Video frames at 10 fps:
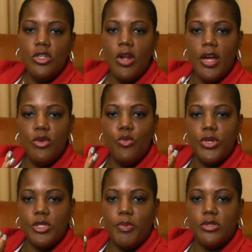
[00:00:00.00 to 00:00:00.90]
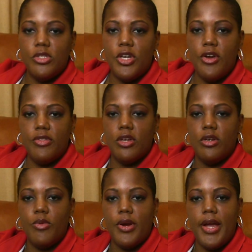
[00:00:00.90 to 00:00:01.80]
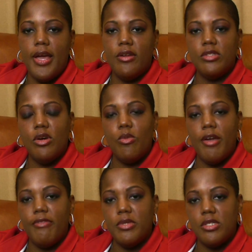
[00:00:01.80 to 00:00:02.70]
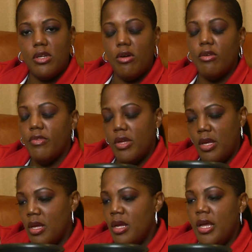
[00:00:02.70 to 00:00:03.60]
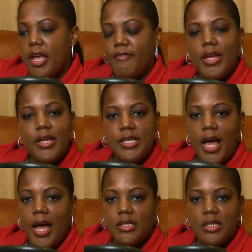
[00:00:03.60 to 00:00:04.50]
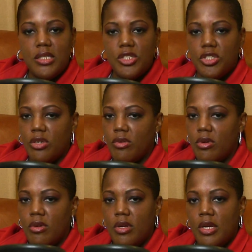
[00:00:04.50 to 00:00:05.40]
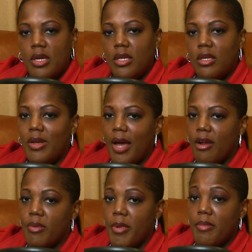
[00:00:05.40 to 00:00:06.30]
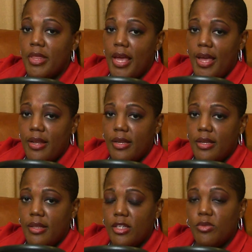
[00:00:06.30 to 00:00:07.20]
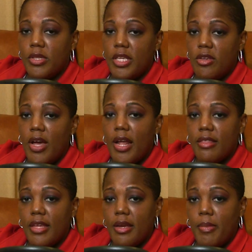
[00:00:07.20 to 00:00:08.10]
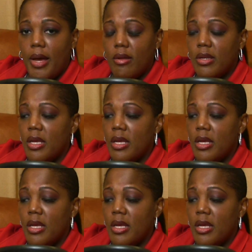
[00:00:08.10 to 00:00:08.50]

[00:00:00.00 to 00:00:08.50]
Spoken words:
You know how we're supposed to turn the cookware handles away from the stove? If it gets hot just in general, you got to remember that. That's one thing you got to think about.